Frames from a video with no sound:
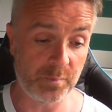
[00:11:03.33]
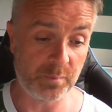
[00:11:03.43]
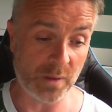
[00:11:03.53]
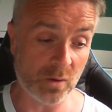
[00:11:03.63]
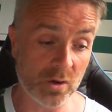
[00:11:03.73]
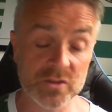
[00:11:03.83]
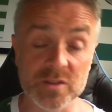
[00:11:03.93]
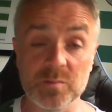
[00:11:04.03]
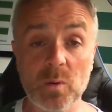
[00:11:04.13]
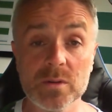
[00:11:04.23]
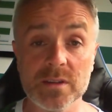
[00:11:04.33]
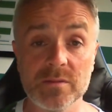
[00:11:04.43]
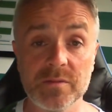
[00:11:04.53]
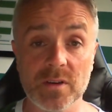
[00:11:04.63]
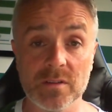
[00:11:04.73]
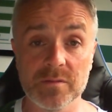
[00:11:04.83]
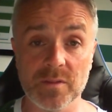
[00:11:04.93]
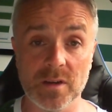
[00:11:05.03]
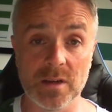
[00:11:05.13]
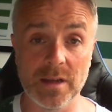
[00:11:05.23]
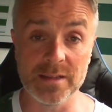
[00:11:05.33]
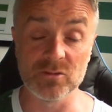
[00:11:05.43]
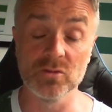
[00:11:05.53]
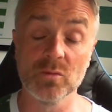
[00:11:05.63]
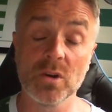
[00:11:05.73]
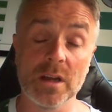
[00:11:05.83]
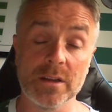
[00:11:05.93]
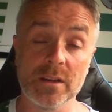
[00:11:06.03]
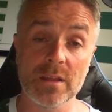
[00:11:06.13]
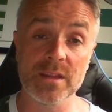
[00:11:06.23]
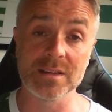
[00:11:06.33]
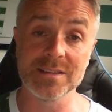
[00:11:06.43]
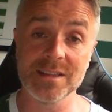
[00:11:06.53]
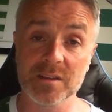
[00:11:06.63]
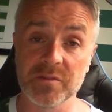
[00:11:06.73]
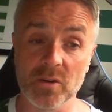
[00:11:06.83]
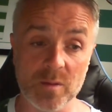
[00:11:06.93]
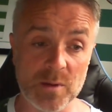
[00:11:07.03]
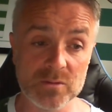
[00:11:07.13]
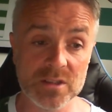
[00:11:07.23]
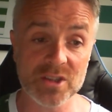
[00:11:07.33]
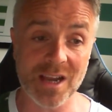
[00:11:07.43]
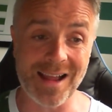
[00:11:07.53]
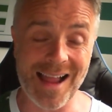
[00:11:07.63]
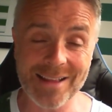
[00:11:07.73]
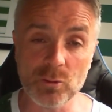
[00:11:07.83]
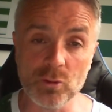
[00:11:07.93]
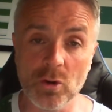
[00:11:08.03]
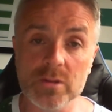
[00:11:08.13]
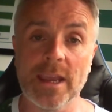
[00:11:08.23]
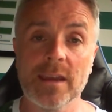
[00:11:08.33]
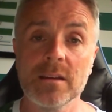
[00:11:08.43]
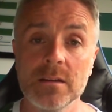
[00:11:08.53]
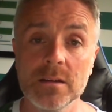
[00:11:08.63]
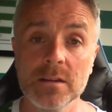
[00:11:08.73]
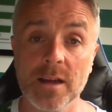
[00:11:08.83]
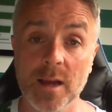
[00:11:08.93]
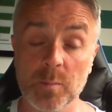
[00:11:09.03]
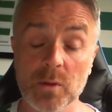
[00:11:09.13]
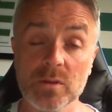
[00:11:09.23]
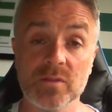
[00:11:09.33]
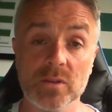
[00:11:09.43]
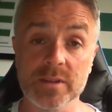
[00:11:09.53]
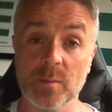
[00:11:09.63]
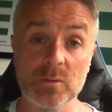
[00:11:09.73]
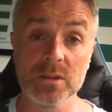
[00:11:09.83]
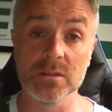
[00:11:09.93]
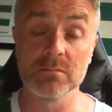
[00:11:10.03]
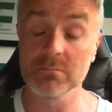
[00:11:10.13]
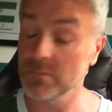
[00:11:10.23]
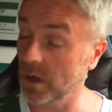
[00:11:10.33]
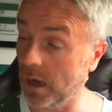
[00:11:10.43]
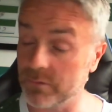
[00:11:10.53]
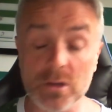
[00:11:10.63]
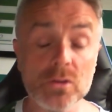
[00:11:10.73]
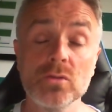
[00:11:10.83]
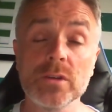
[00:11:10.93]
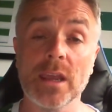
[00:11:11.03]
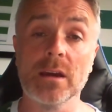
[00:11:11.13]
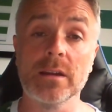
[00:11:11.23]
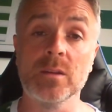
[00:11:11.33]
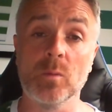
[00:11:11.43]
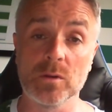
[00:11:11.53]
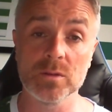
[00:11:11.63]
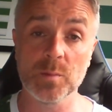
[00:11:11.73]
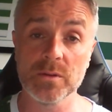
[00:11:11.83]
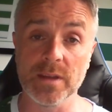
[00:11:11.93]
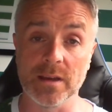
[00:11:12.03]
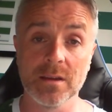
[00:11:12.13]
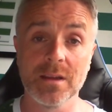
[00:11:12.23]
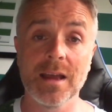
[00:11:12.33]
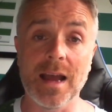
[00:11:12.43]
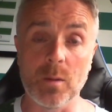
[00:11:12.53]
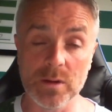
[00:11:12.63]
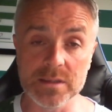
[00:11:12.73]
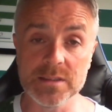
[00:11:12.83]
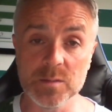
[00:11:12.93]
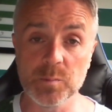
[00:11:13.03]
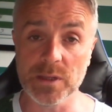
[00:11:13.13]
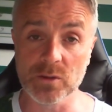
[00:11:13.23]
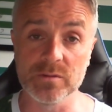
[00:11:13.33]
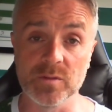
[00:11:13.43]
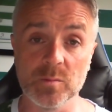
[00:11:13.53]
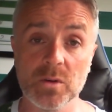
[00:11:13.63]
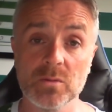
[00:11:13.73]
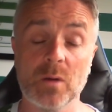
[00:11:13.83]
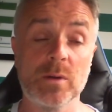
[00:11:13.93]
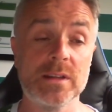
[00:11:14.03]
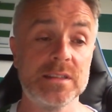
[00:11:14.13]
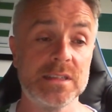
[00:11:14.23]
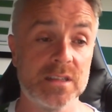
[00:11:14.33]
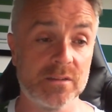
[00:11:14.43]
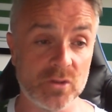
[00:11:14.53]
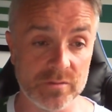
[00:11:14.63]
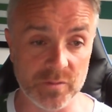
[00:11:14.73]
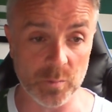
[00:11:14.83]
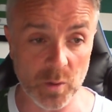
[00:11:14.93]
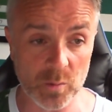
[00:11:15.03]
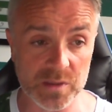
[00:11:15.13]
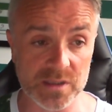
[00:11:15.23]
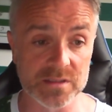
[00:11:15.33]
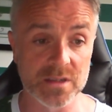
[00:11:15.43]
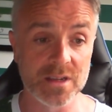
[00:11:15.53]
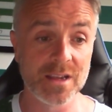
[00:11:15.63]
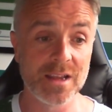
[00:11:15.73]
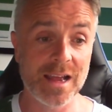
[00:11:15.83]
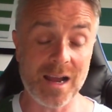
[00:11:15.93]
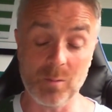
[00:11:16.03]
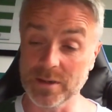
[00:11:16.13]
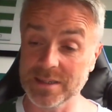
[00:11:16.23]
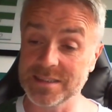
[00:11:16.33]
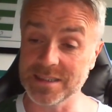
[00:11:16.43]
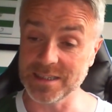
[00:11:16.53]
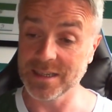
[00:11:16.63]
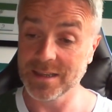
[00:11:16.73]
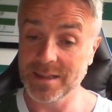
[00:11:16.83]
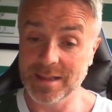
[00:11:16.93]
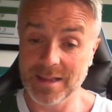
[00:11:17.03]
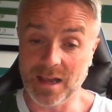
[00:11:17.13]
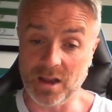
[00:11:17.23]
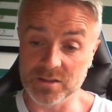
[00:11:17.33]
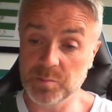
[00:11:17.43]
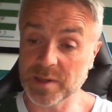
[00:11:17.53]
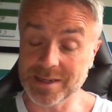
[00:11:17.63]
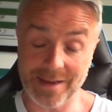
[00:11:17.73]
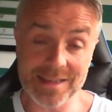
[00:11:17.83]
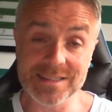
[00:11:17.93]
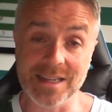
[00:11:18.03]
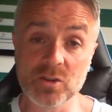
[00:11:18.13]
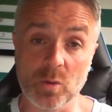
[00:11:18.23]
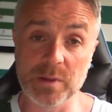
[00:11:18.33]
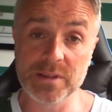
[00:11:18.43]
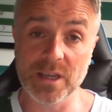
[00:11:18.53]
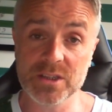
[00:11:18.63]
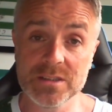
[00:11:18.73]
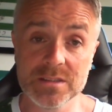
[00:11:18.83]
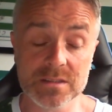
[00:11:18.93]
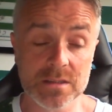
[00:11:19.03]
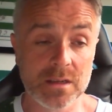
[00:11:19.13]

But the horse has bolted for and do you know what? Another thing, see this 40 million chat. I do not care about the 40 million. I have got no care in the world about it. I want to see us play good football. I want to see us have good football players. I want to see us progress in competitions.